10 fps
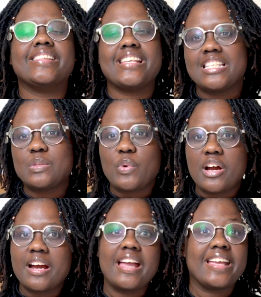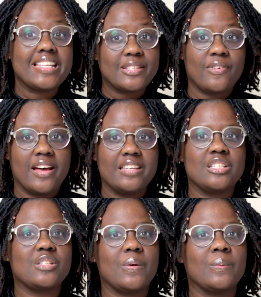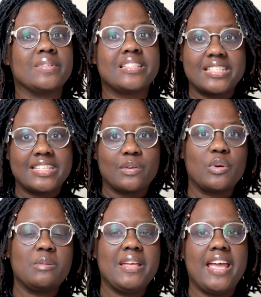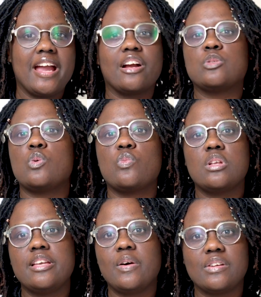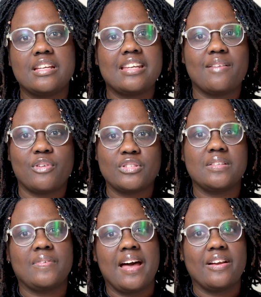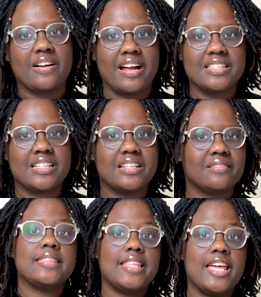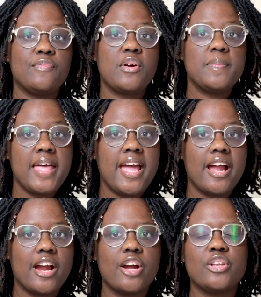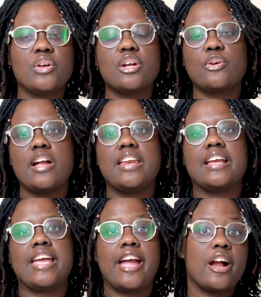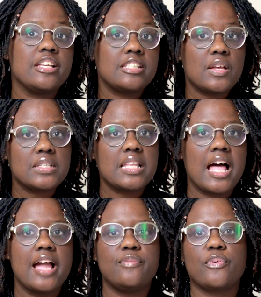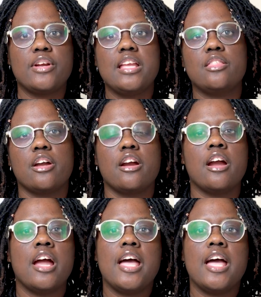this is where it gets fun, so just stick with me here because we're really going to diversify your content. Then from there, you can create a carousel slide for either